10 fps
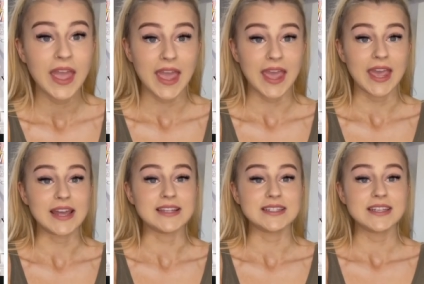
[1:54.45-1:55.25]

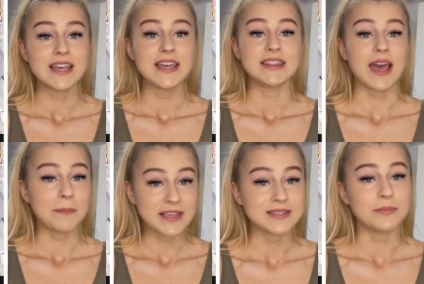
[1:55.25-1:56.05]
and that
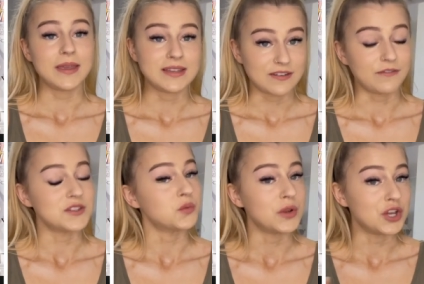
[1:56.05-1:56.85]
makes a big
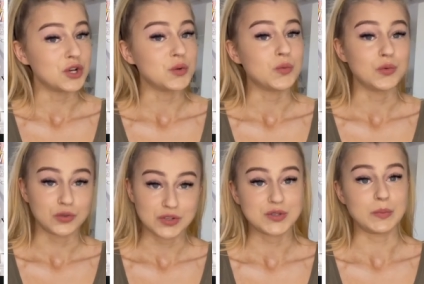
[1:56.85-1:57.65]
difference when you're
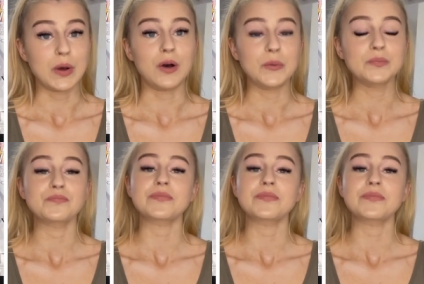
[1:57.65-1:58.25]
really small.